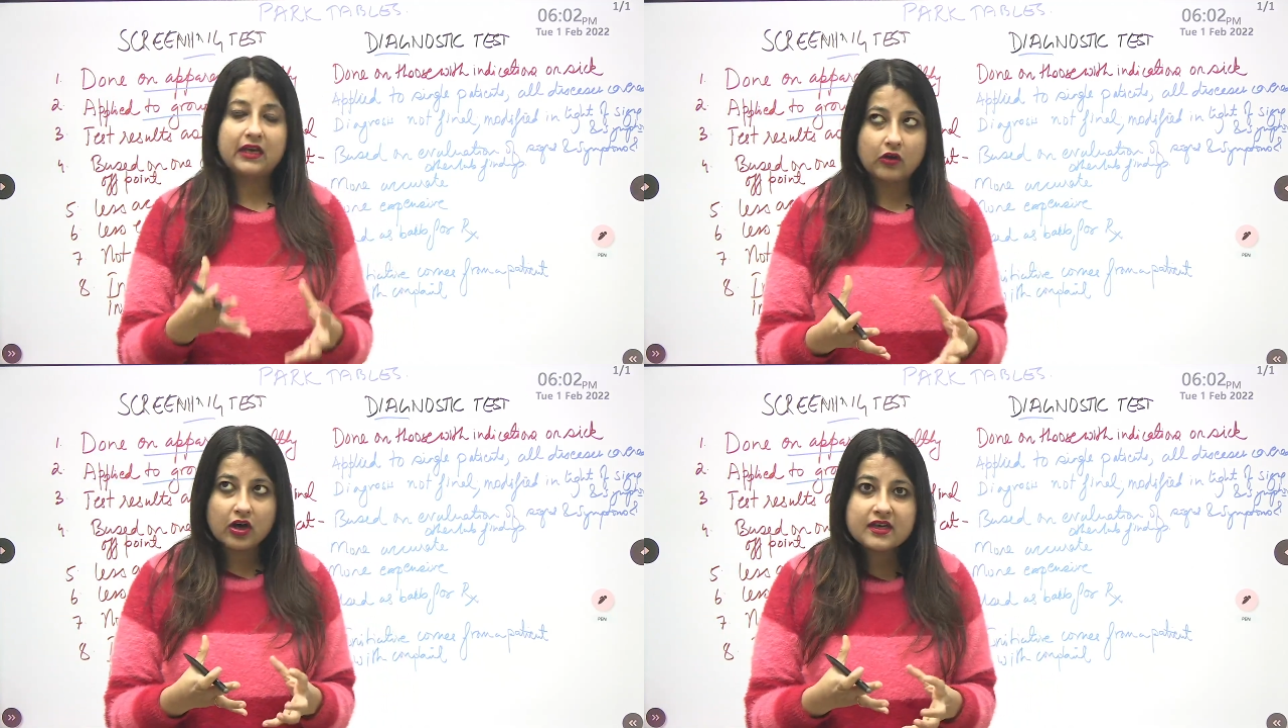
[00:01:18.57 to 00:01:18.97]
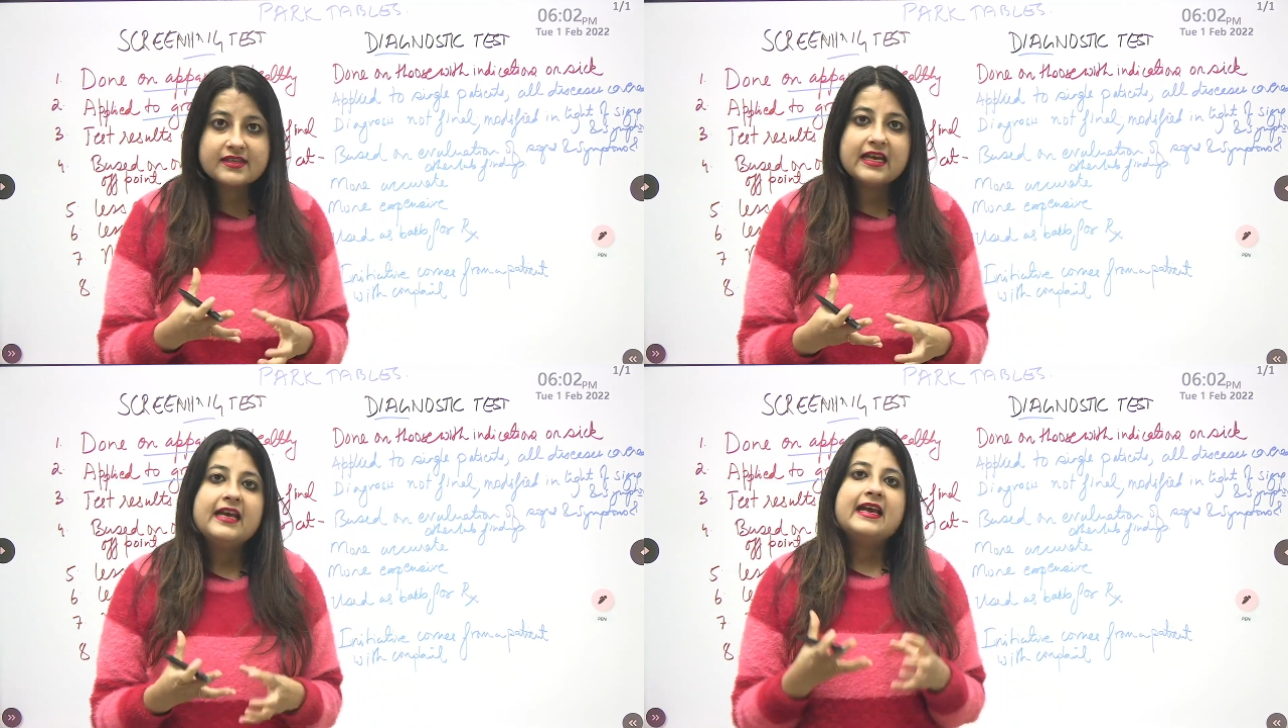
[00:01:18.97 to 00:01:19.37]

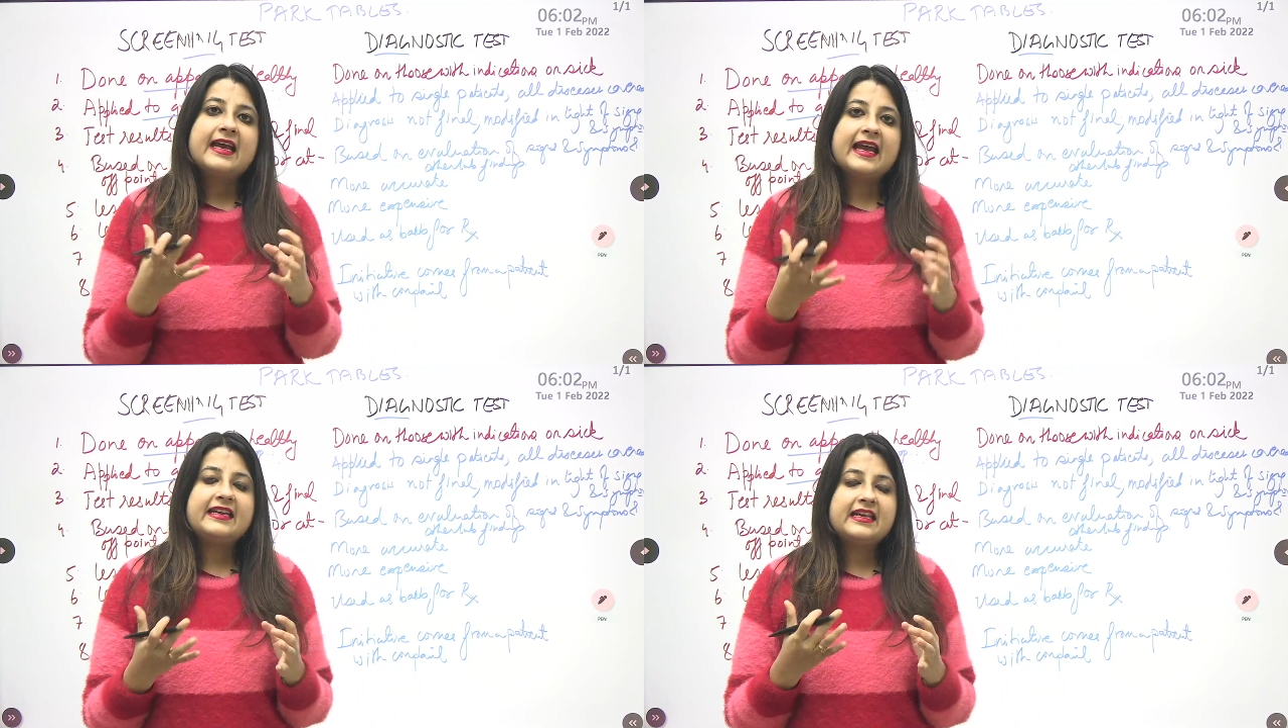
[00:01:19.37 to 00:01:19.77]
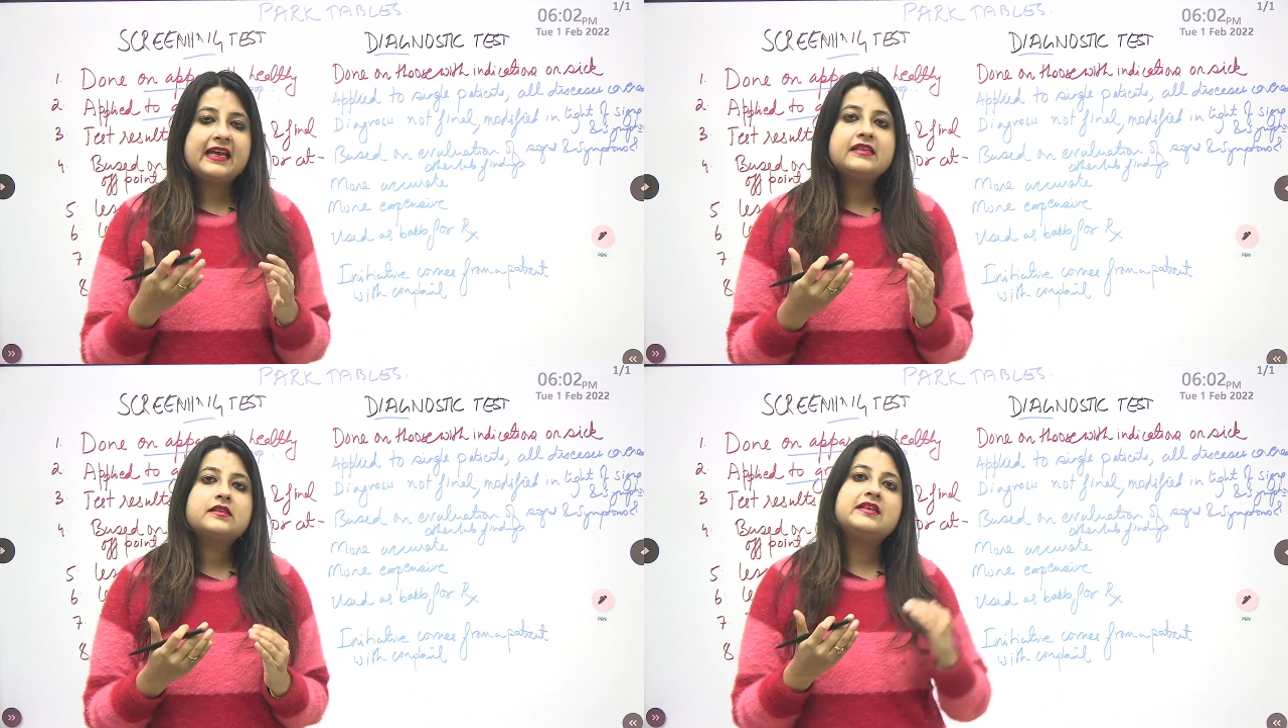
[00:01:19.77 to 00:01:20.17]
because it
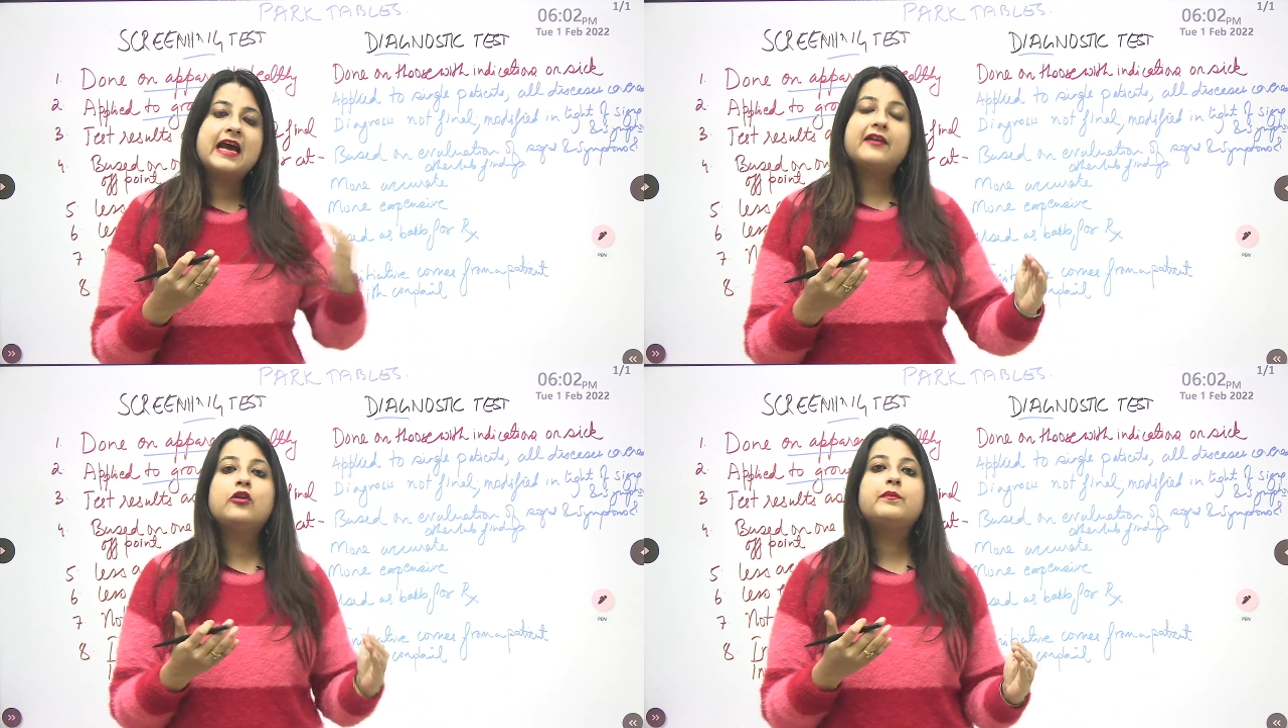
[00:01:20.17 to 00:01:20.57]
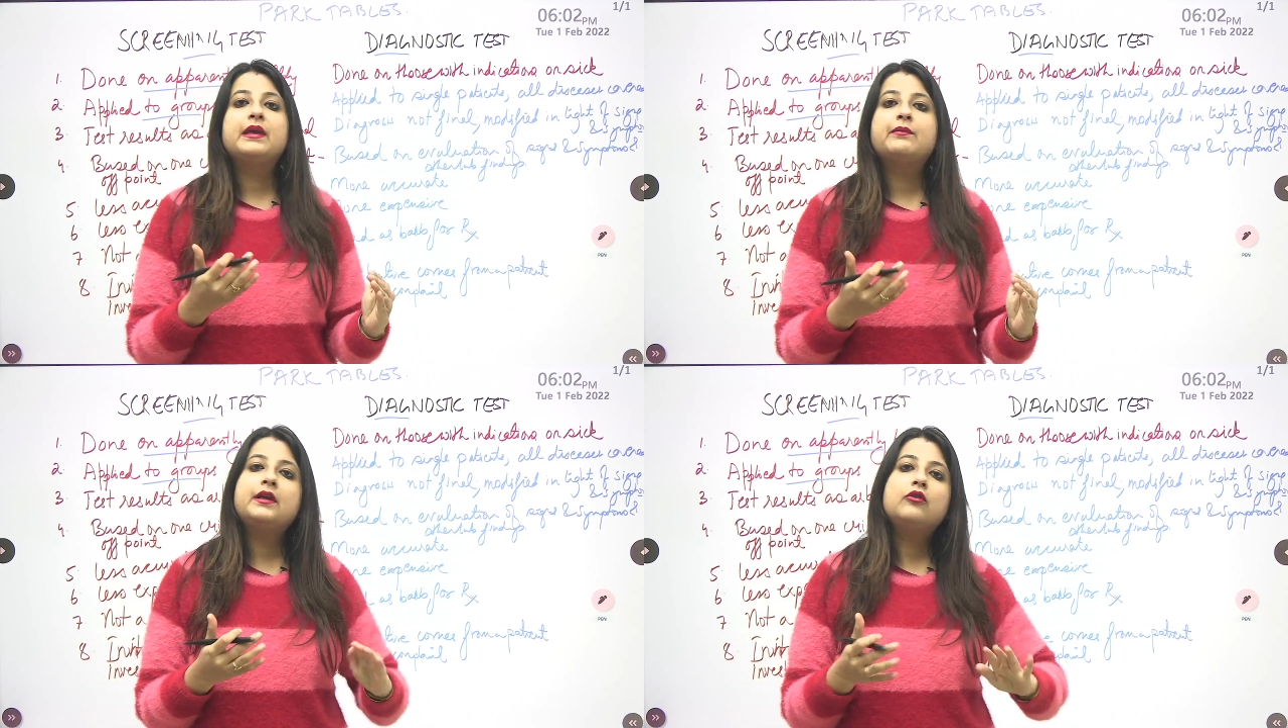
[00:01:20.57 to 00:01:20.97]
is done on
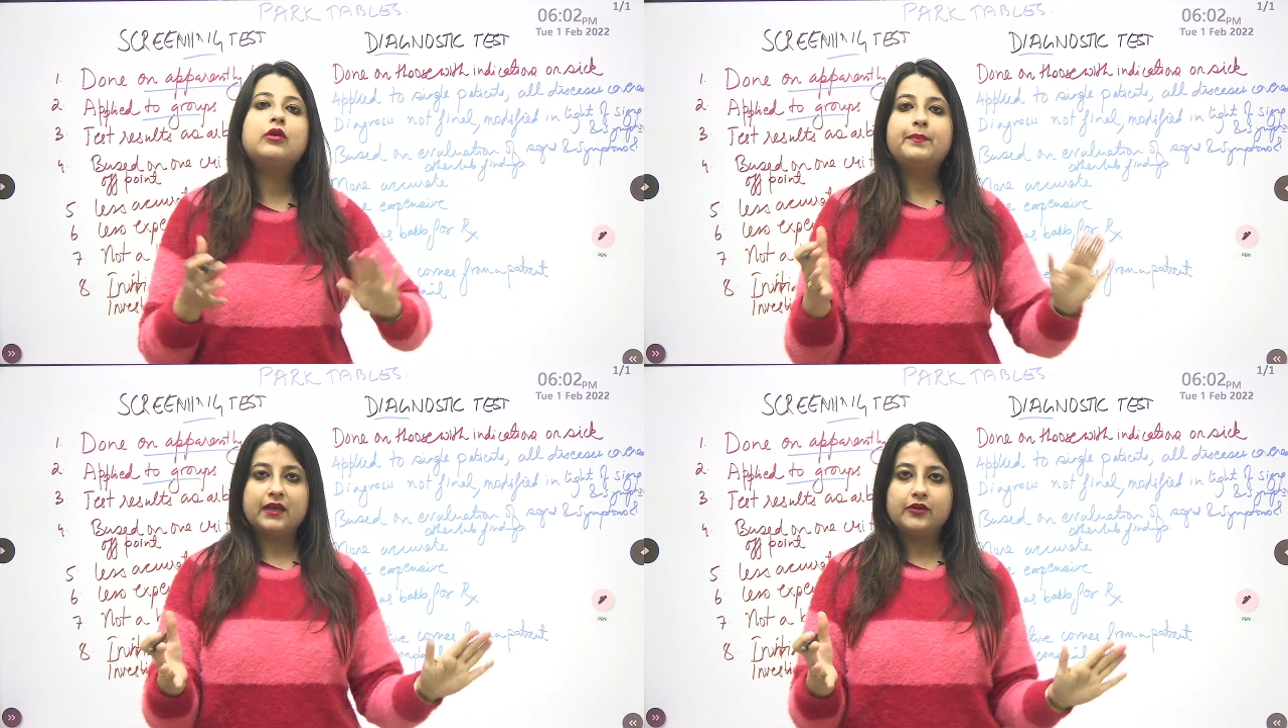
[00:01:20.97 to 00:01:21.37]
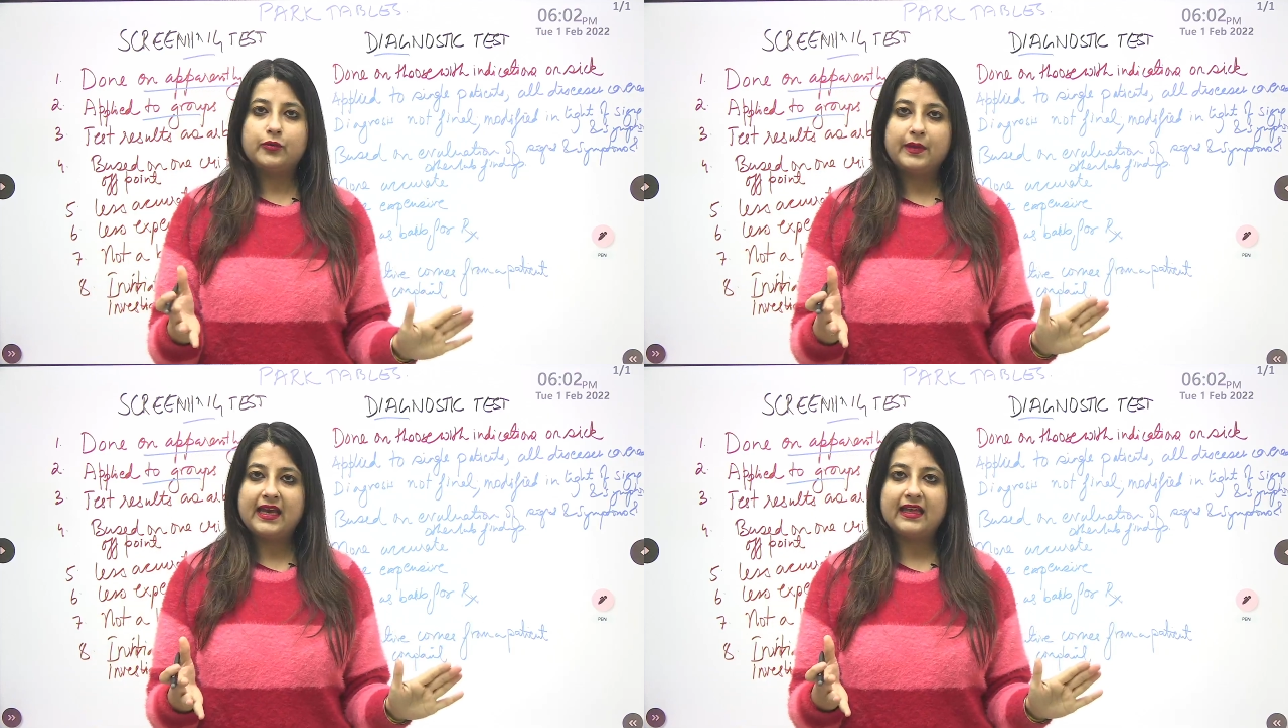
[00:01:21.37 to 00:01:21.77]
people who appear
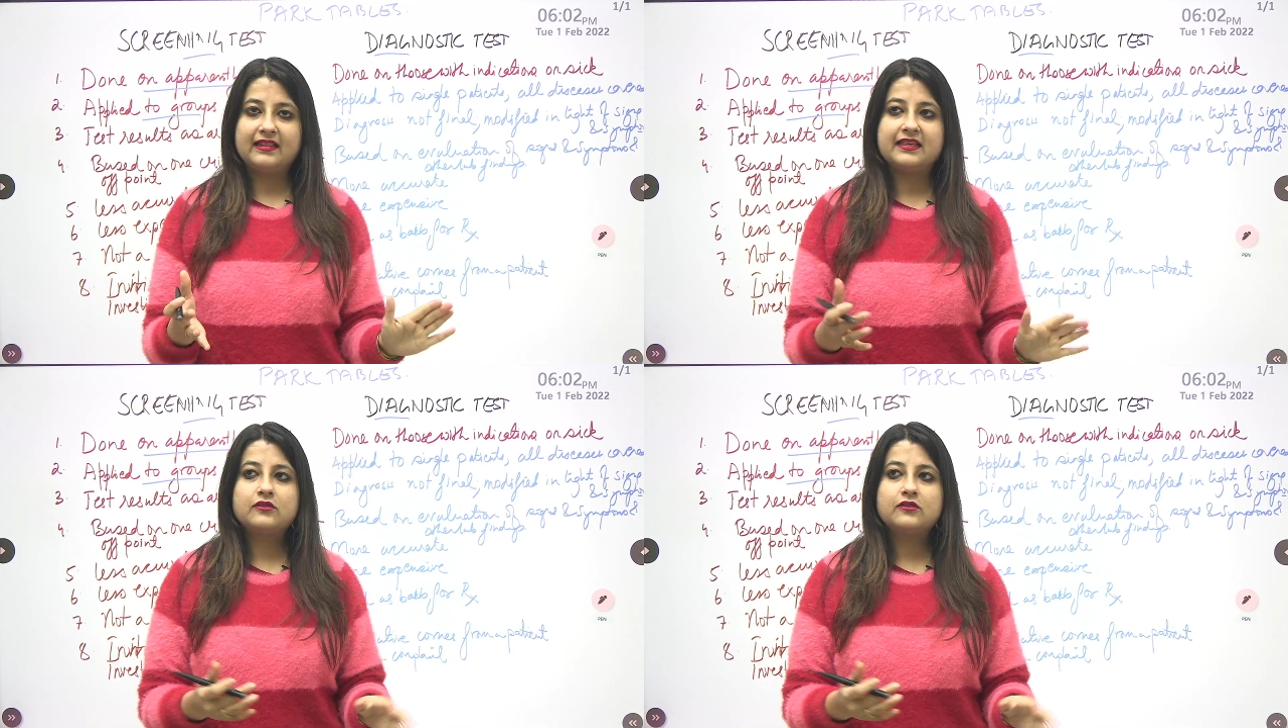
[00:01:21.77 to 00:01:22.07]
to be healthy.